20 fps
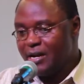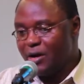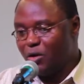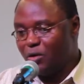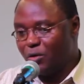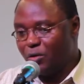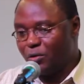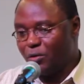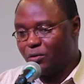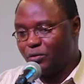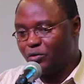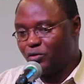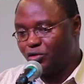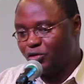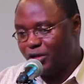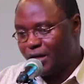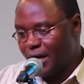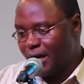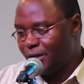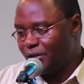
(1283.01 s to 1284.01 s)
or
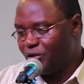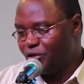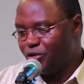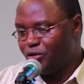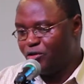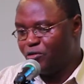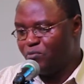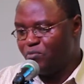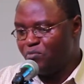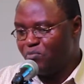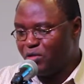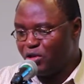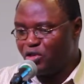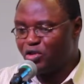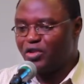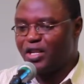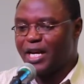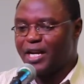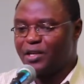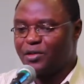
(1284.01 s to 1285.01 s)
Church
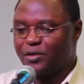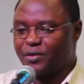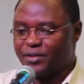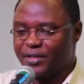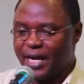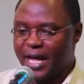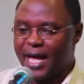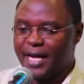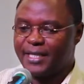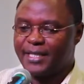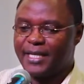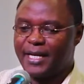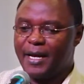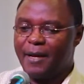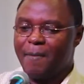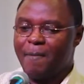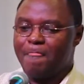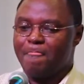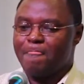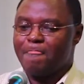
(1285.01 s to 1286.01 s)
Missionary
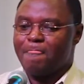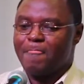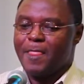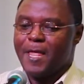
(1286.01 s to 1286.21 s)
Society.